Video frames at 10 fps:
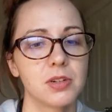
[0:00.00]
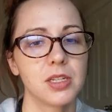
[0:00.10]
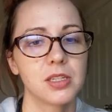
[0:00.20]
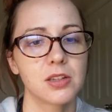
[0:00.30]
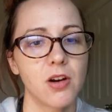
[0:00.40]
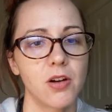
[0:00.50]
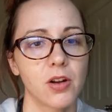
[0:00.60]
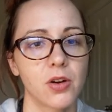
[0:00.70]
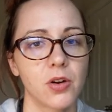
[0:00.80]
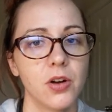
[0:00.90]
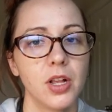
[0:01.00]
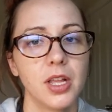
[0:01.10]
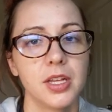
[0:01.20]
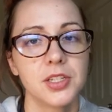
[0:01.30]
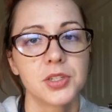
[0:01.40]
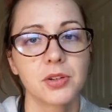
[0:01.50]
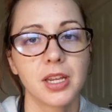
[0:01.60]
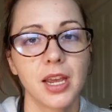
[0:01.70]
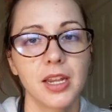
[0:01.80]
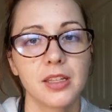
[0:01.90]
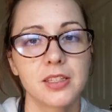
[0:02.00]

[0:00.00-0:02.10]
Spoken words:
read this article. So again,